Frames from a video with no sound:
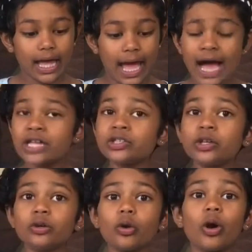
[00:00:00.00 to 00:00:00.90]
as
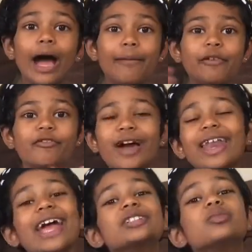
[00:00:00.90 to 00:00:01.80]
you know, I'm a very
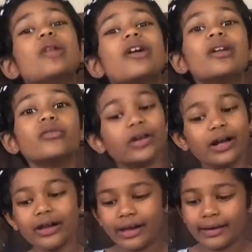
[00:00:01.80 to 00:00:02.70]
explorative
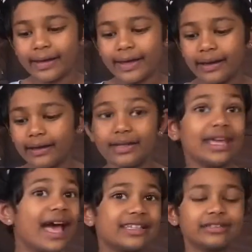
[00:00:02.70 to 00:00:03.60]
girl, and
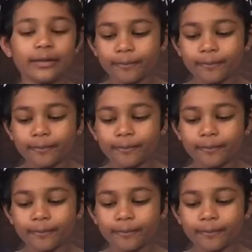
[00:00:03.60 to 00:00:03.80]
yes,